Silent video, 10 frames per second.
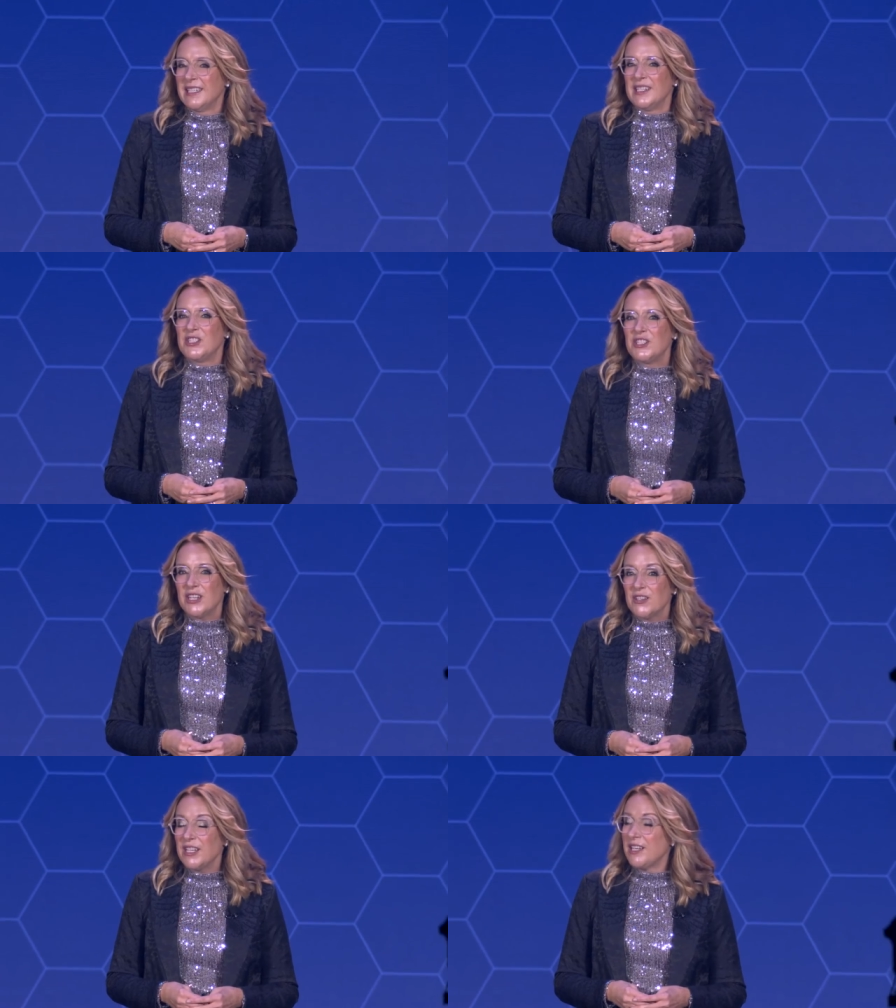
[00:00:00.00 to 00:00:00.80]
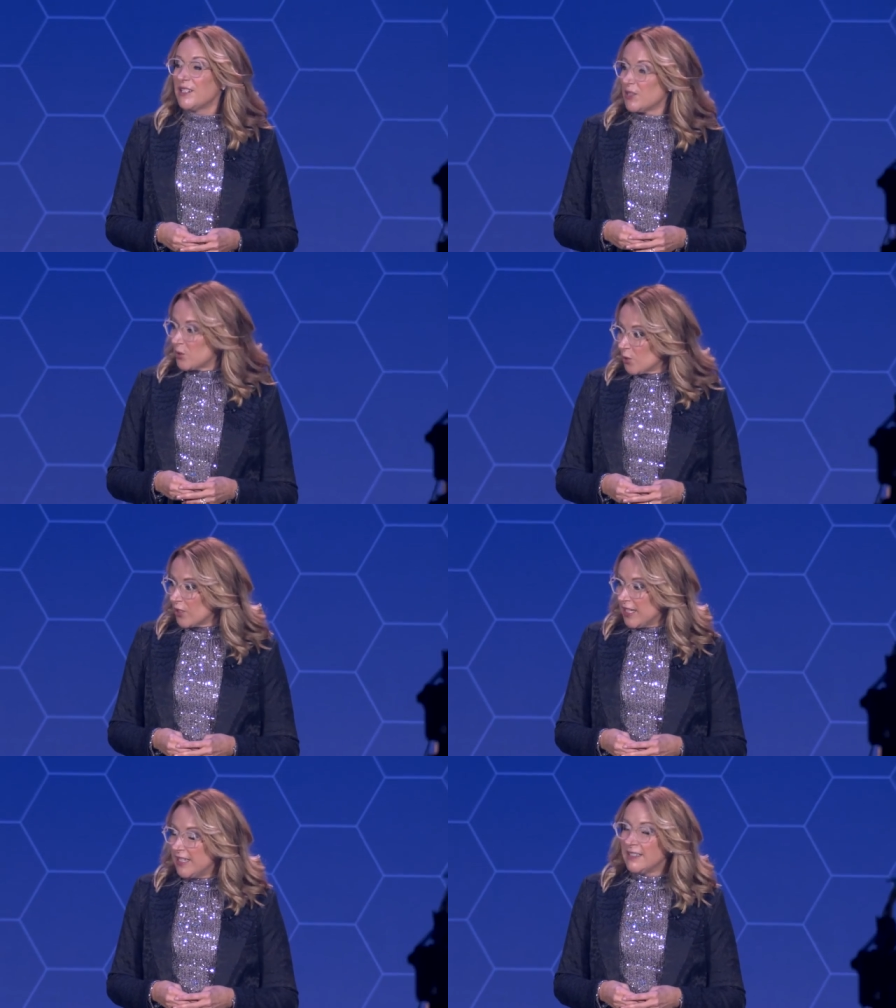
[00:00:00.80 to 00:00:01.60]
Sharing a
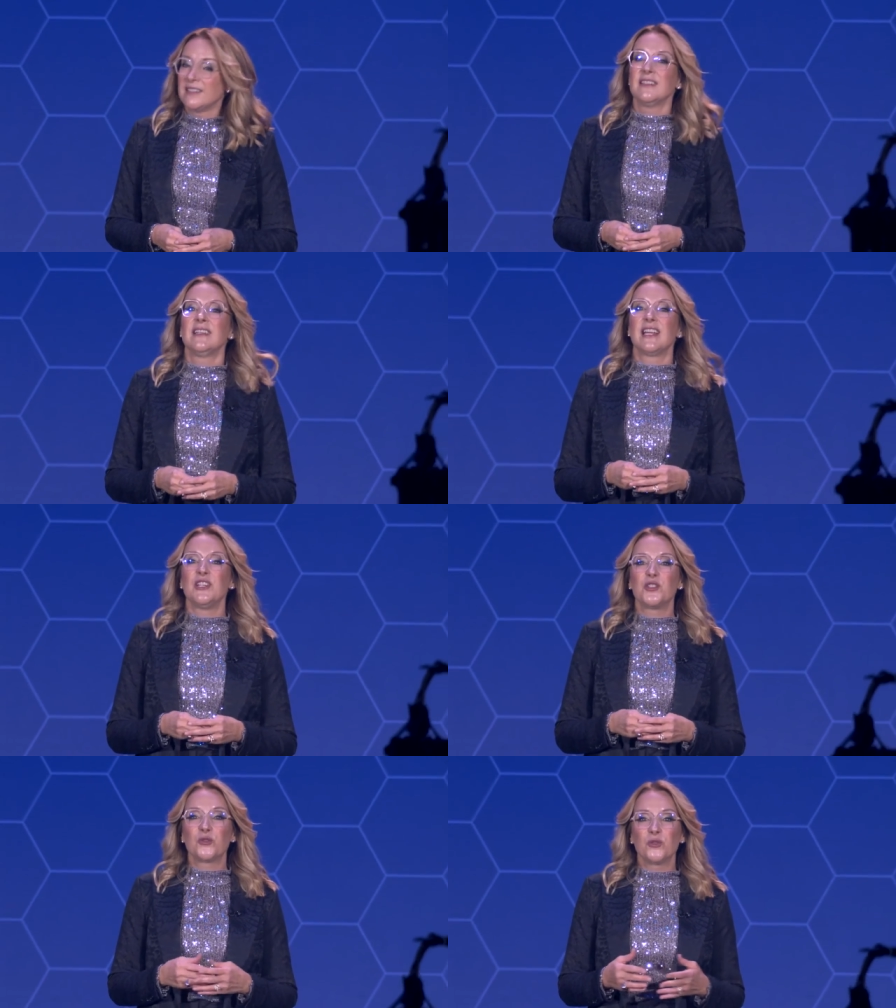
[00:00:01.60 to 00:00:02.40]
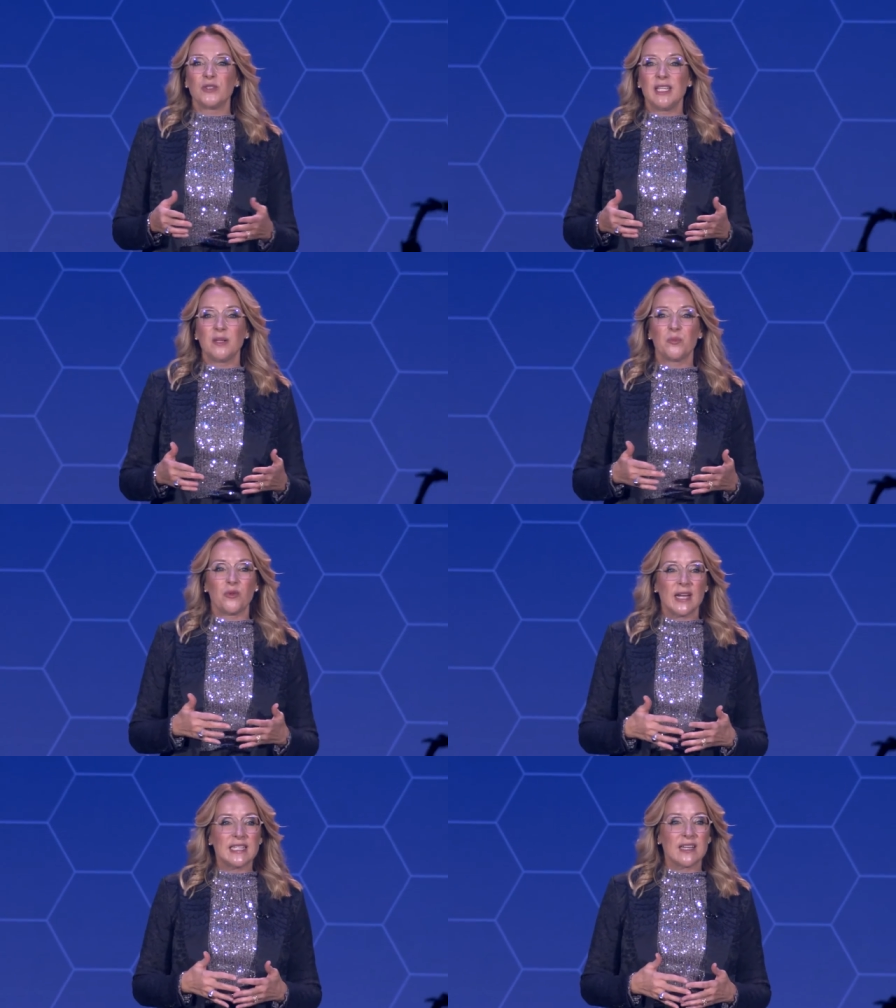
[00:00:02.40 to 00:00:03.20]
story can truly
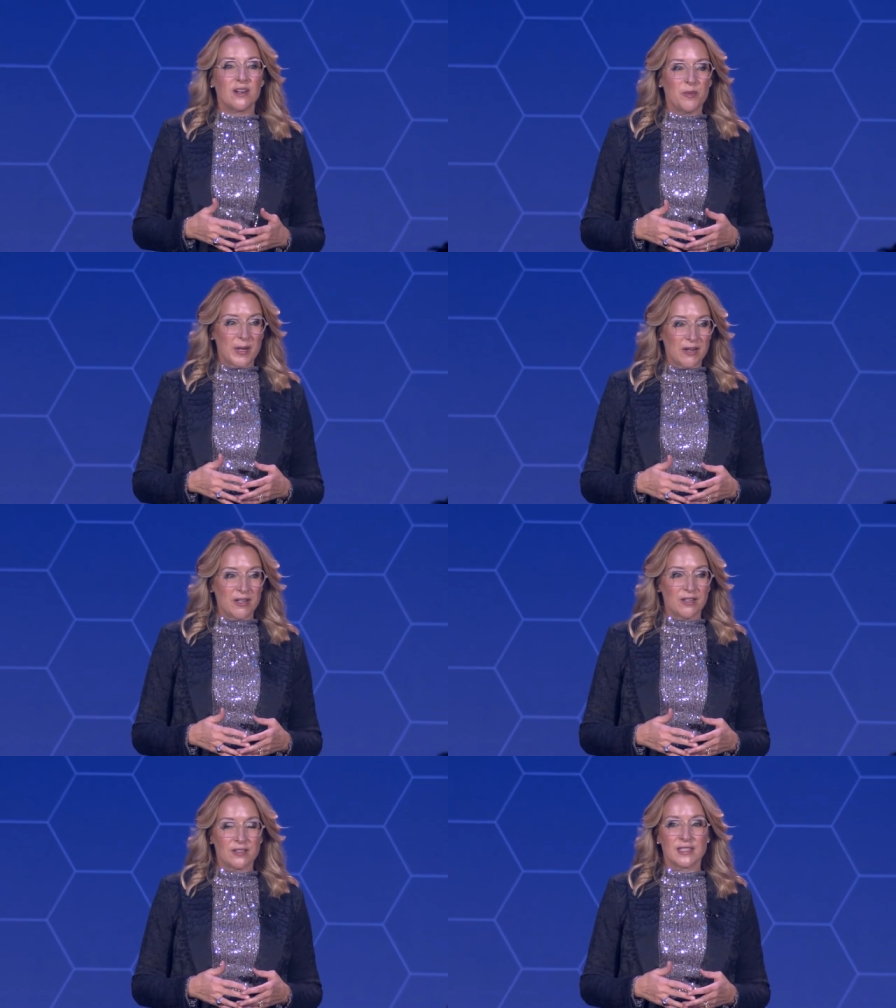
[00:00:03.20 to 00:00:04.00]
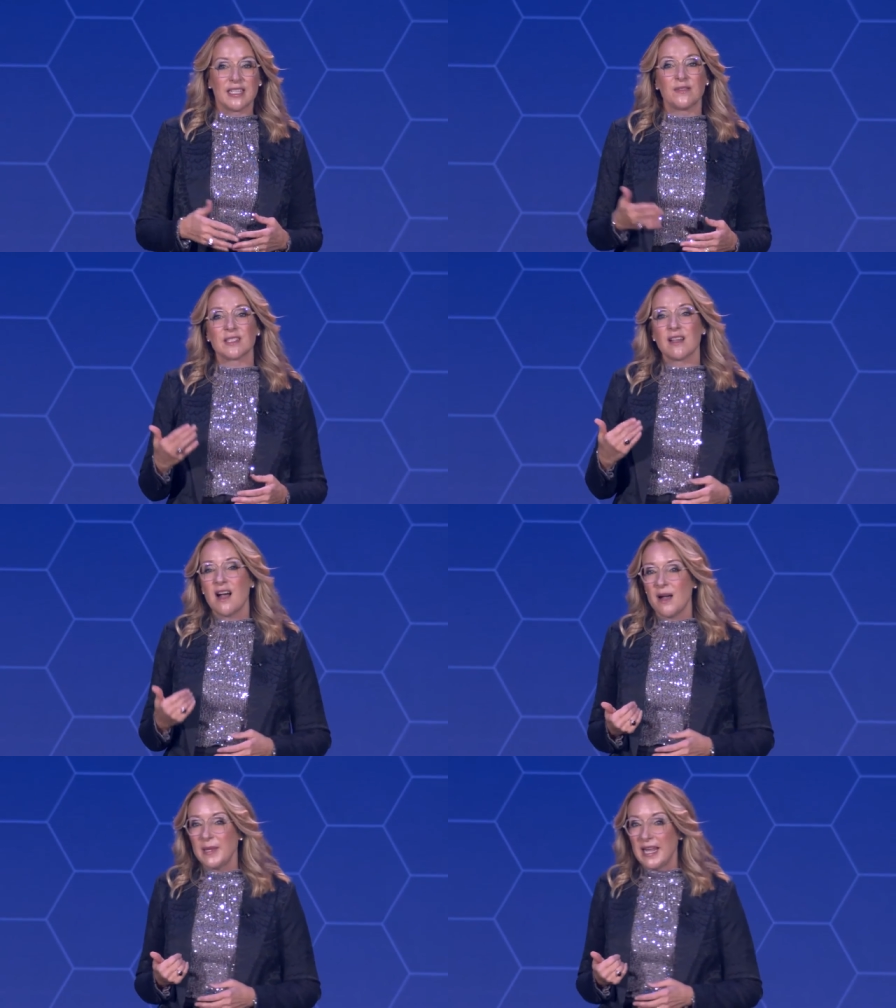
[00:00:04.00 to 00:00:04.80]
break down our barriers, give us
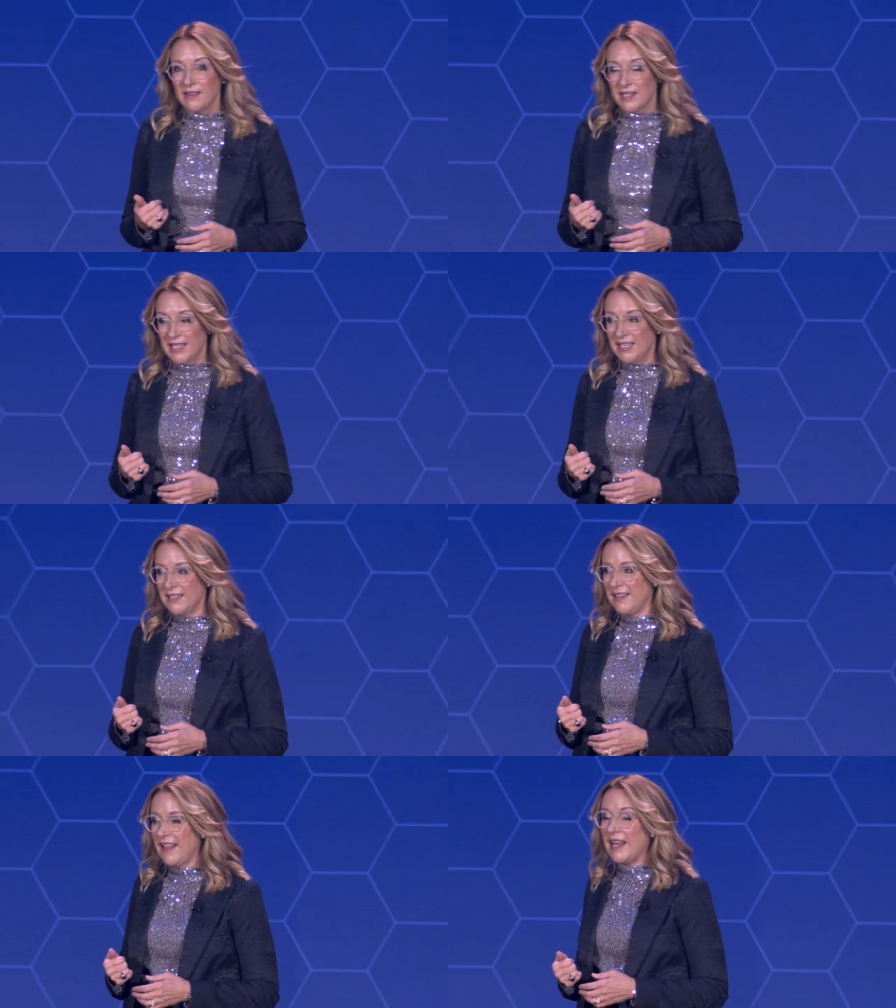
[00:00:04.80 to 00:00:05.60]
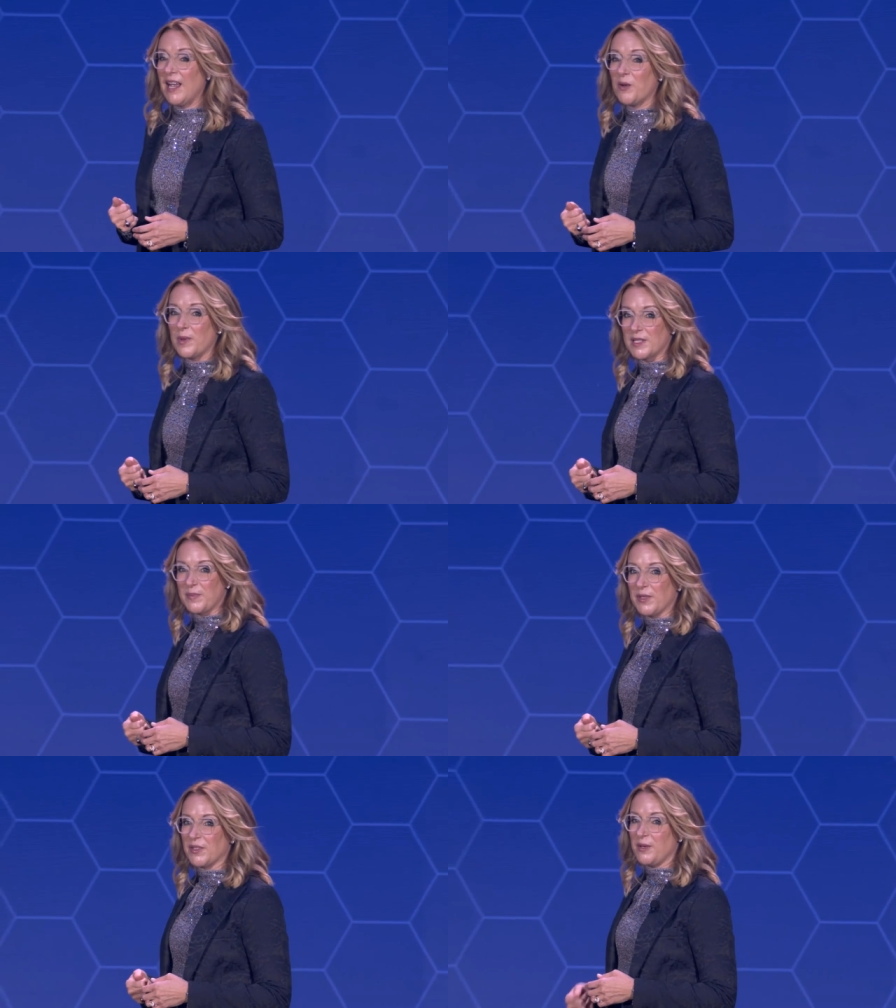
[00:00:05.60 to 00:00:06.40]
commonality, and help us
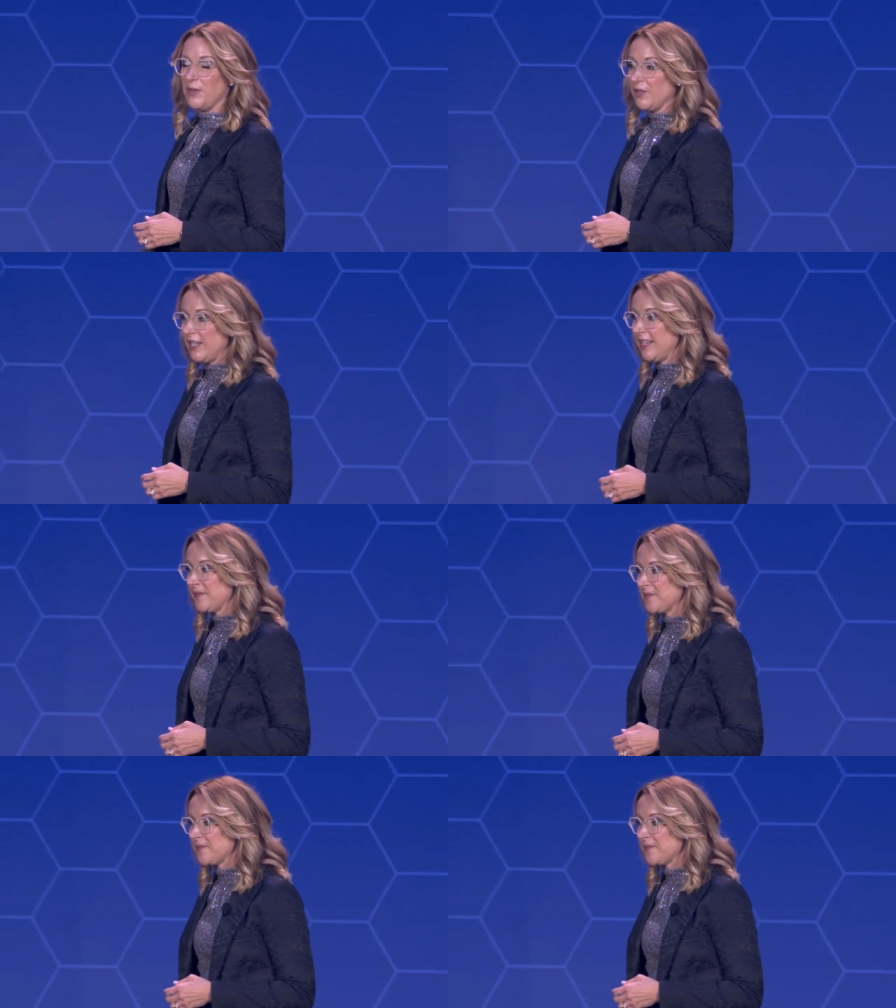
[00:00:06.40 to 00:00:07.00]
build community.